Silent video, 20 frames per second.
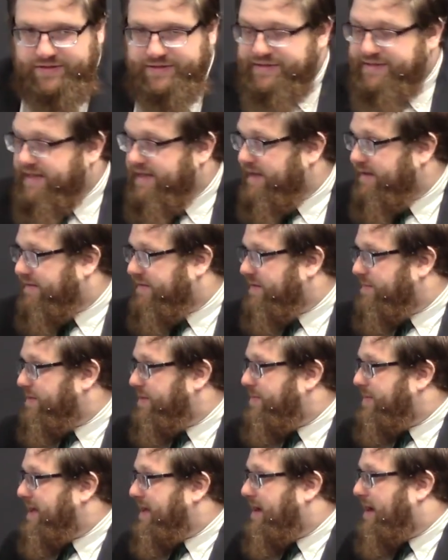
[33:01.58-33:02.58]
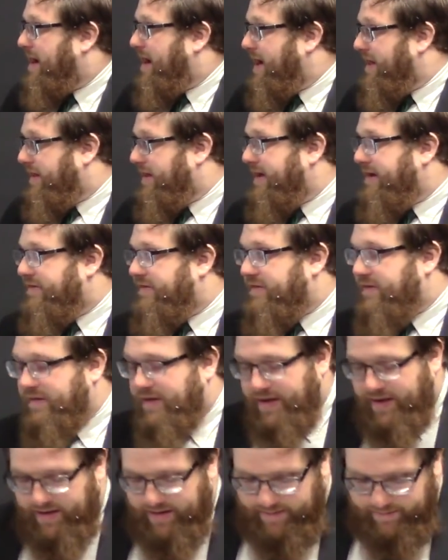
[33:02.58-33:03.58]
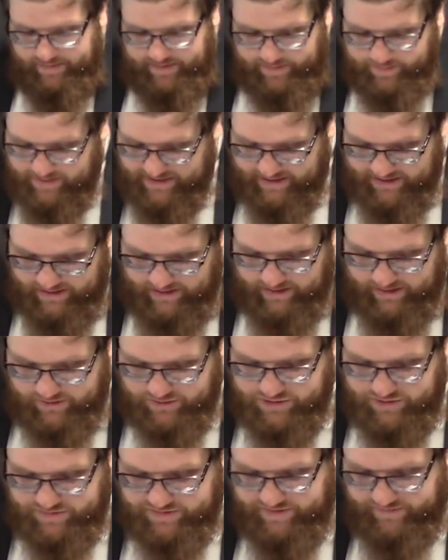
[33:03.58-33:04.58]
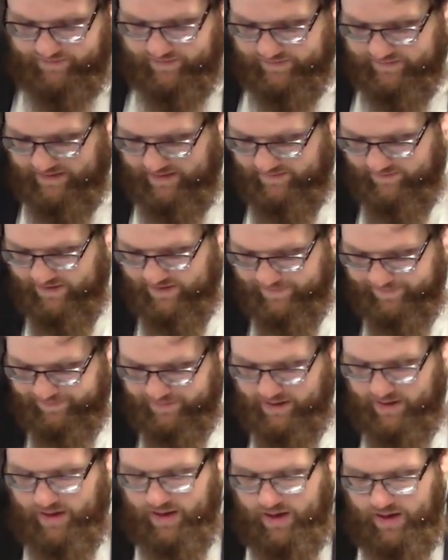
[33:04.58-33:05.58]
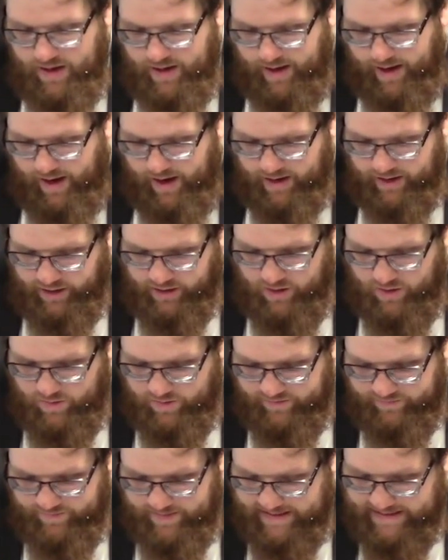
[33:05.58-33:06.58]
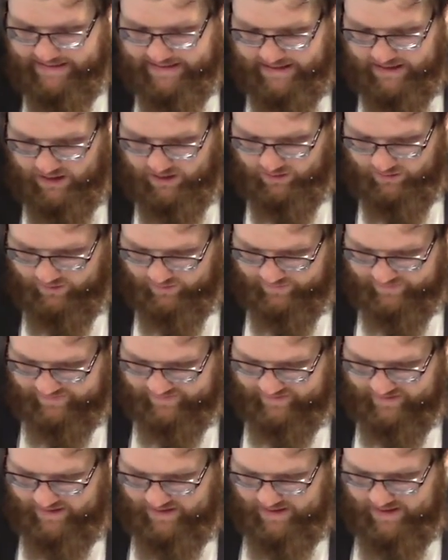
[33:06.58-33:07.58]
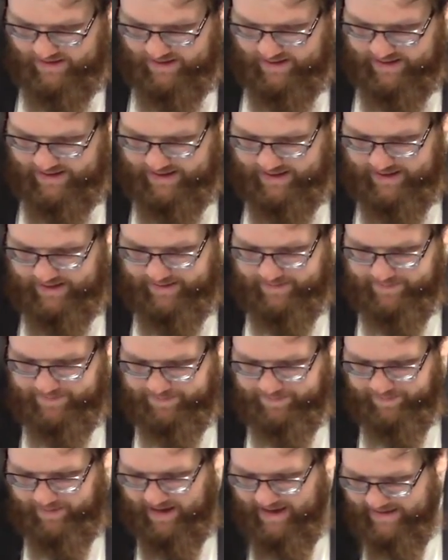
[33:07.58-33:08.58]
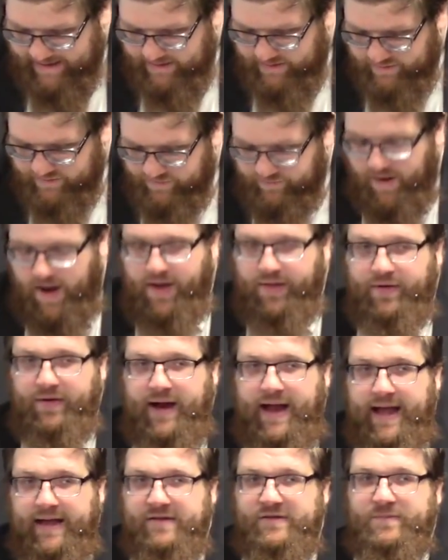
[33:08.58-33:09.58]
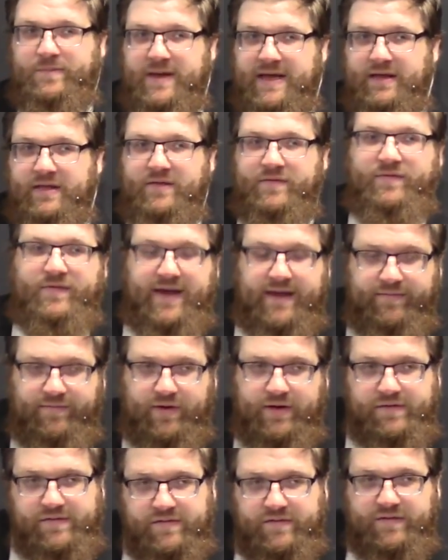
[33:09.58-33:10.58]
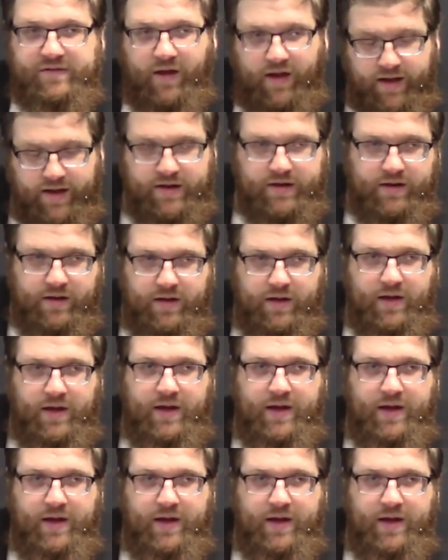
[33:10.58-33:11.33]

just to hit some of the main highlights, at the beginning, Joseph is given a coat of many colors by his father as being the favorite son.